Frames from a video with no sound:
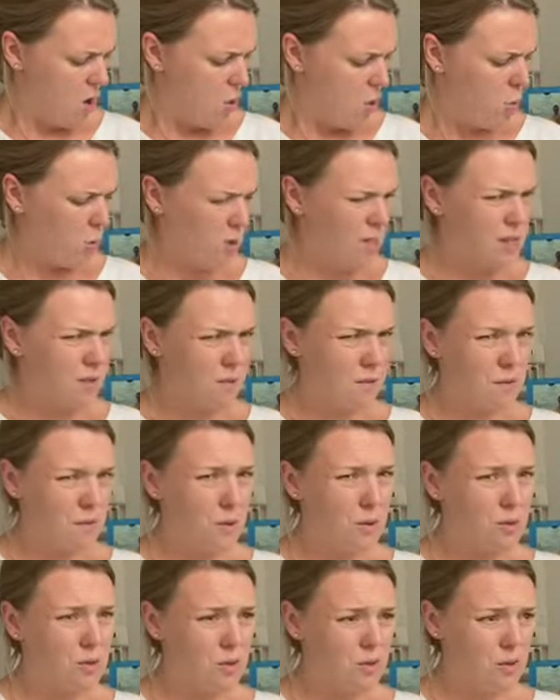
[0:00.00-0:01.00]
"What are
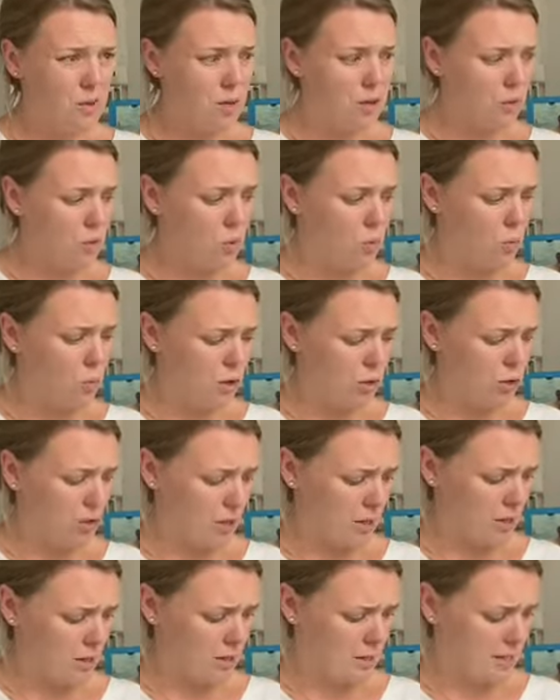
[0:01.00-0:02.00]
foozles and
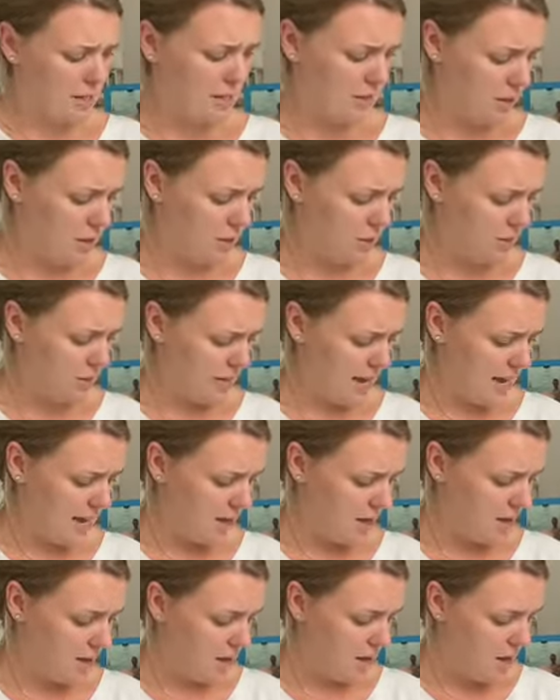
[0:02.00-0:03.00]
squooshooks?" said
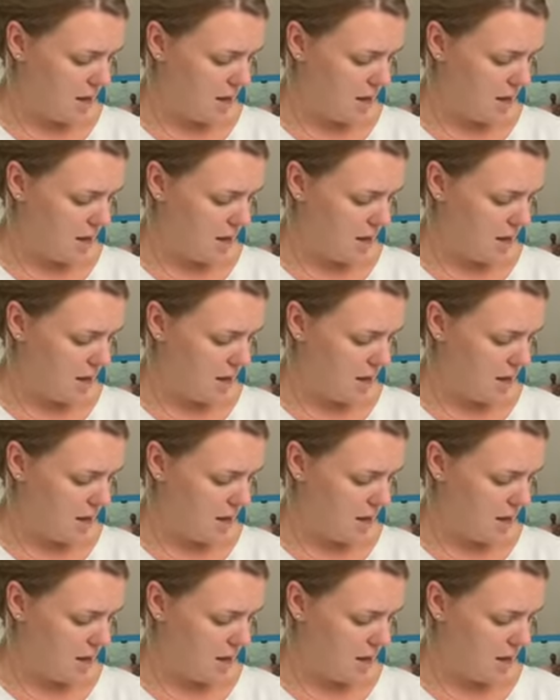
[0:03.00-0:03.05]
Lucy.